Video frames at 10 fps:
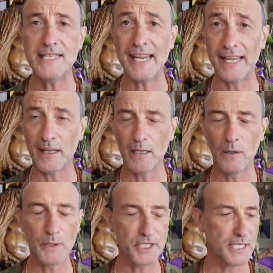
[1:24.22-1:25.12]
tail,
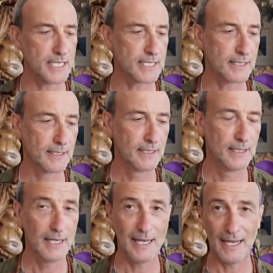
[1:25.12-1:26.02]
which is
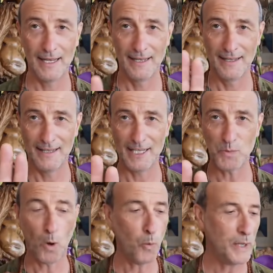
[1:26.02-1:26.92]

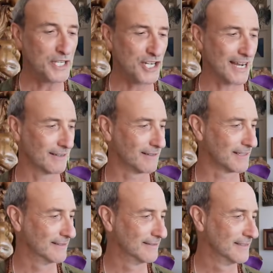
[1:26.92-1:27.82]
it's what we
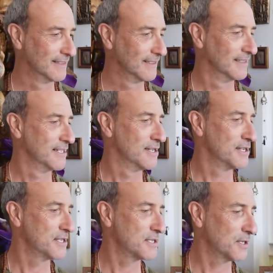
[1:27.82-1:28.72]
channeled.
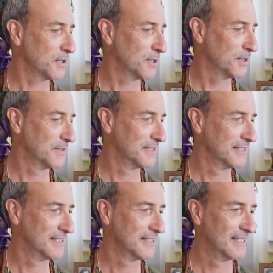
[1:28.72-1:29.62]
So
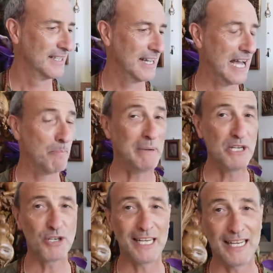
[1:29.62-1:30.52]
I've
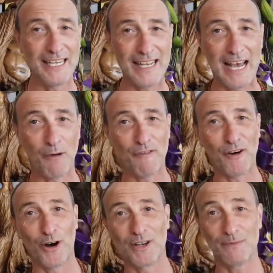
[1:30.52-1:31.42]
been drinking it now
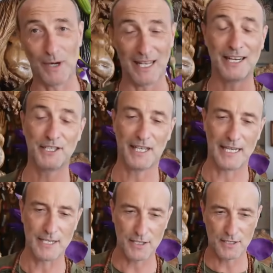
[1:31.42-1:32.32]
for, well,
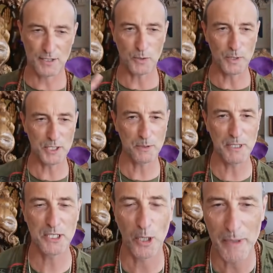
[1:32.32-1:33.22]
actually, as soon as
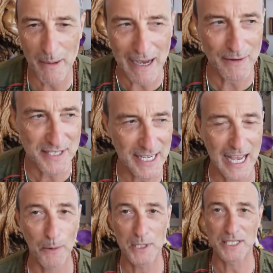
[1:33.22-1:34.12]
somebody told me about it,
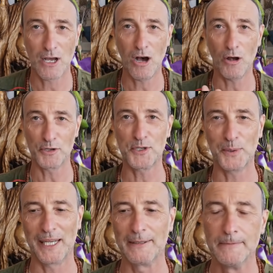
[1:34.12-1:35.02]
I was
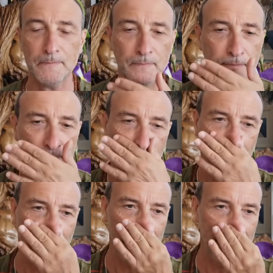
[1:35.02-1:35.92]
onto it.
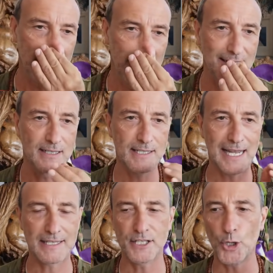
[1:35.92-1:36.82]
I uh,
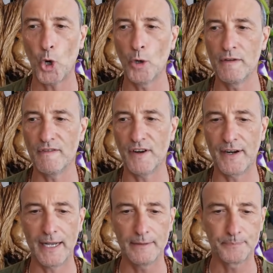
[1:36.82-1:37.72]
started to hunt for
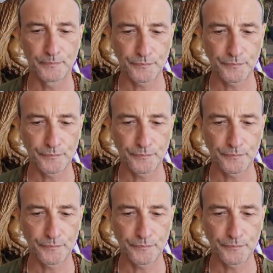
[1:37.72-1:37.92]
it,